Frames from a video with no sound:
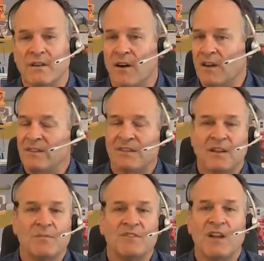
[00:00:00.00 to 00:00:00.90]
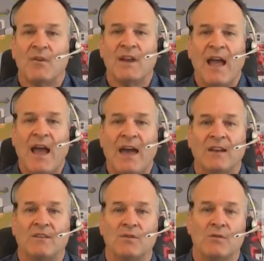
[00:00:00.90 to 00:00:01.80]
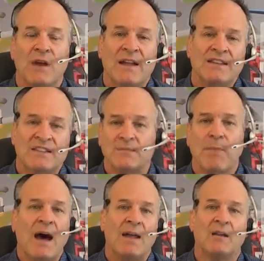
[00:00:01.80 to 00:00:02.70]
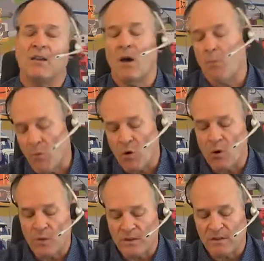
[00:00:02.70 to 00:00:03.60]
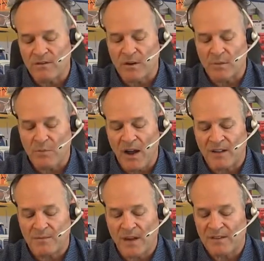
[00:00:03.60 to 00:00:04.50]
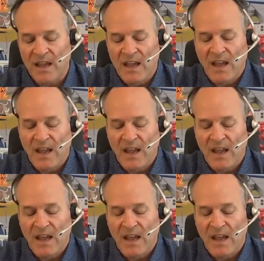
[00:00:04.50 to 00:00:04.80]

All right, this comes down to attitude. Smile more with your freight prospects.